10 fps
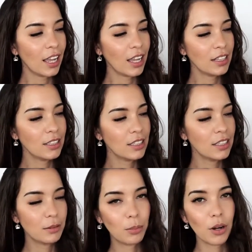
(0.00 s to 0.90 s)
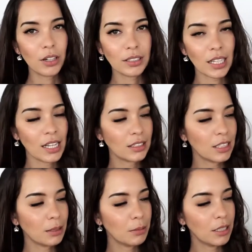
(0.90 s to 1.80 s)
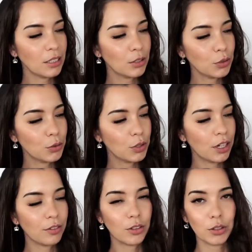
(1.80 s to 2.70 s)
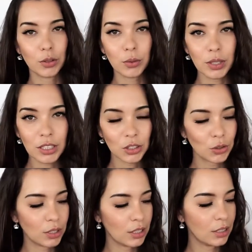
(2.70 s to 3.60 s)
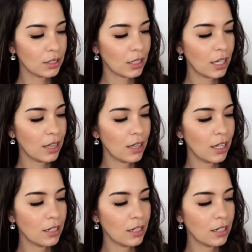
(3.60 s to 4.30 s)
and the bar is asking me to cover 3 strings and